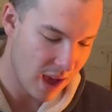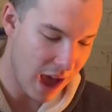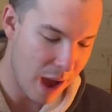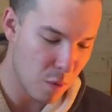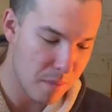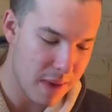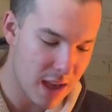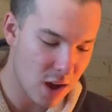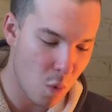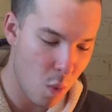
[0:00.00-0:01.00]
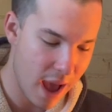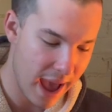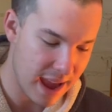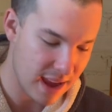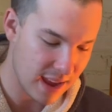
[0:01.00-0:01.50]
I will make a
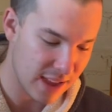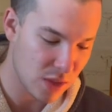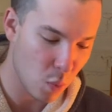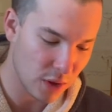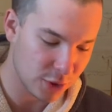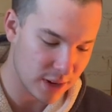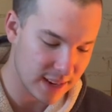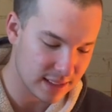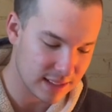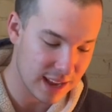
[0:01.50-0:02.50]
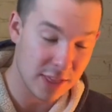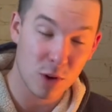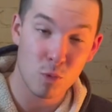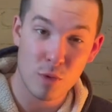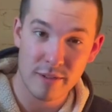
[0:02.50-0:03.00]
way in the wilderness and
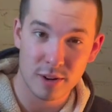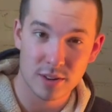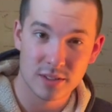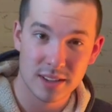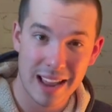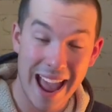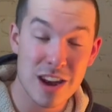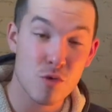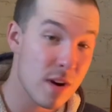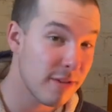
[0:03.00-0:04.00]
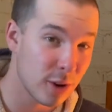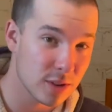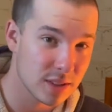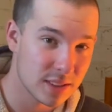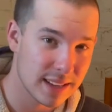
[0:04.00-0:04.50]
the rivers and
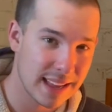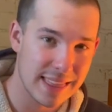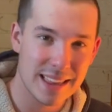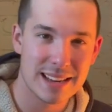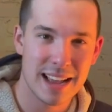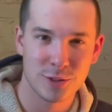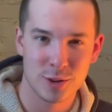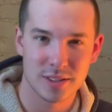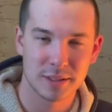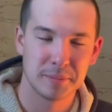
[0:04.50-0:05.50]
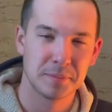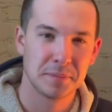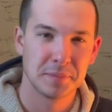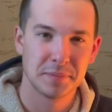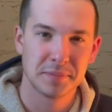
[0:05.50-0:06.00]
rivers in the desert.
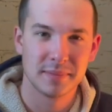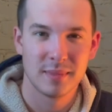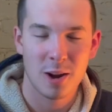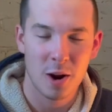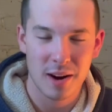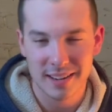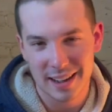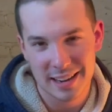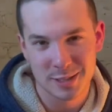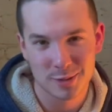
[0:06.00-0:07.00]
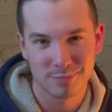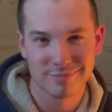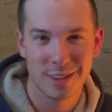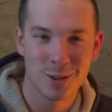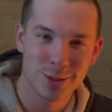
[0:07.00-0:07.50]
All right, guys,
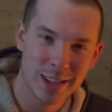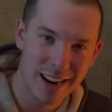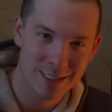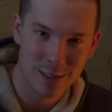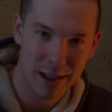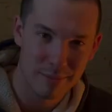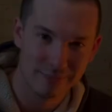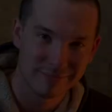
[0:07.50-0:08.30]
I'll see you next time.